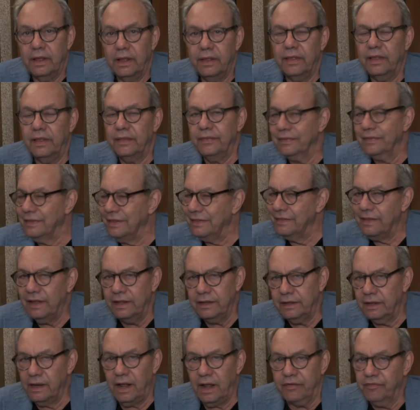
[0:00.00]
And
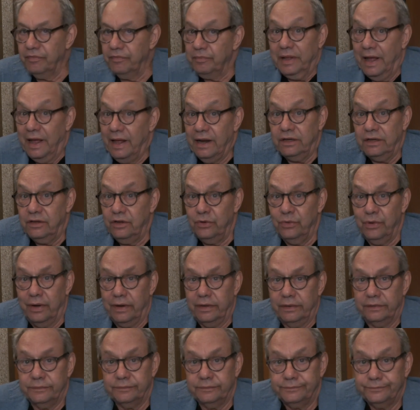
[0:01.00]
they none of them know how to do it.
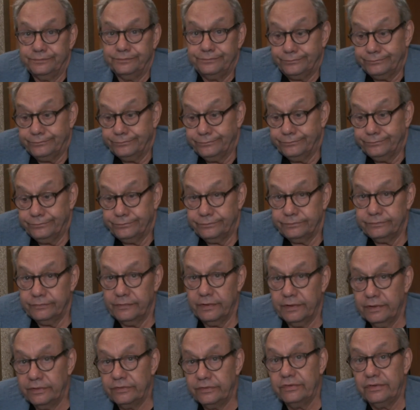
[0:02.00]

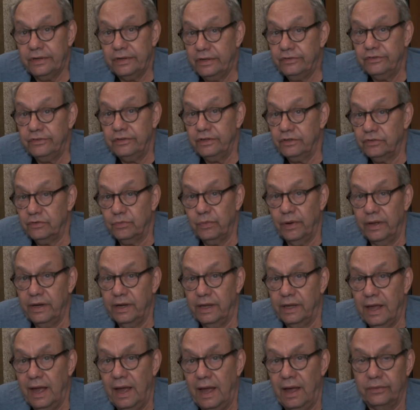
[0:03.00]
It's the easiest way to
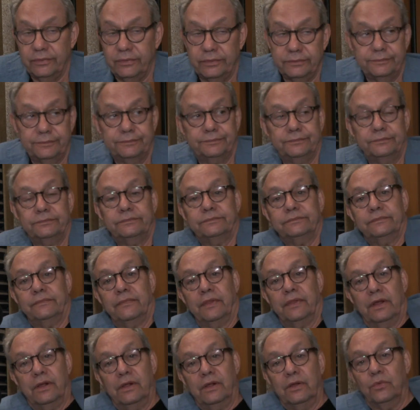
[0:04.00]
count.
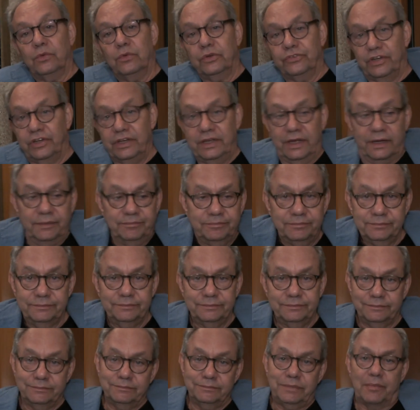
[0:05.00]
We'll see you.
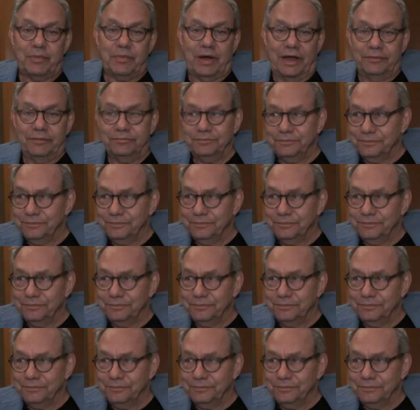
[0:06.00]
Bye-bye.